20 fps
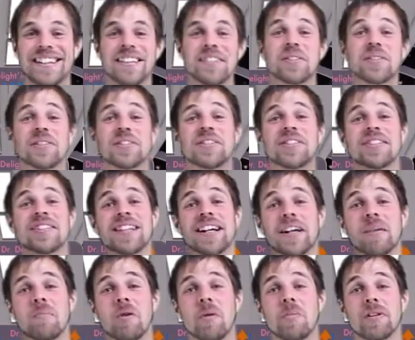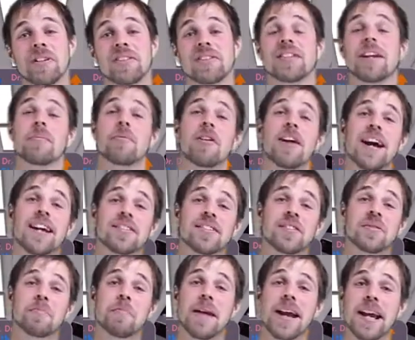So let's just take a moment to summarize
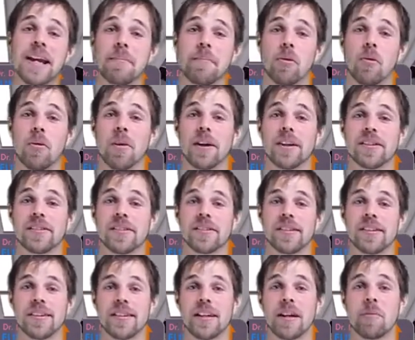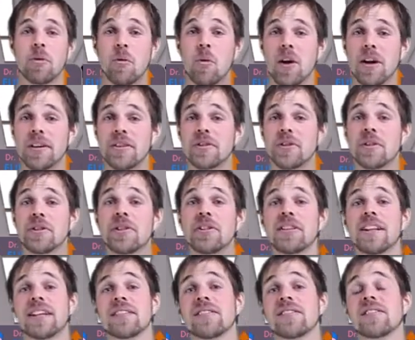his main points. Number 1, turn your
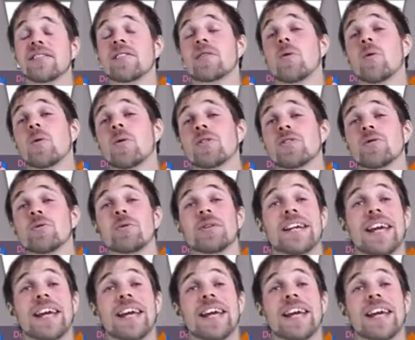lessons and course into a